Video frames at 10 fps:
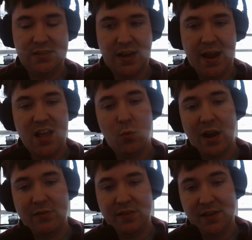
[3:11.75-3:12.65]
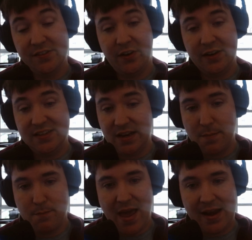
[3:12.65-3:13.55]
style where everything is very
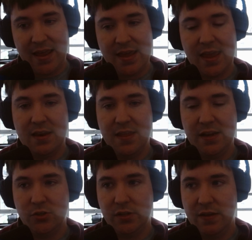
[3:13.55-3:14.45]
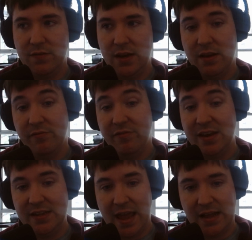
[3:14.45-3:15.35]
cinematic and things are given in
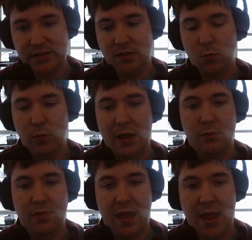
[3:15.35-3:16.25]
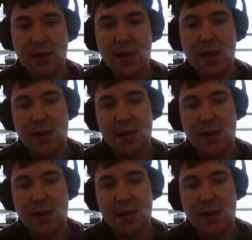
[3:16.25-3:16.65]
vignettes rather than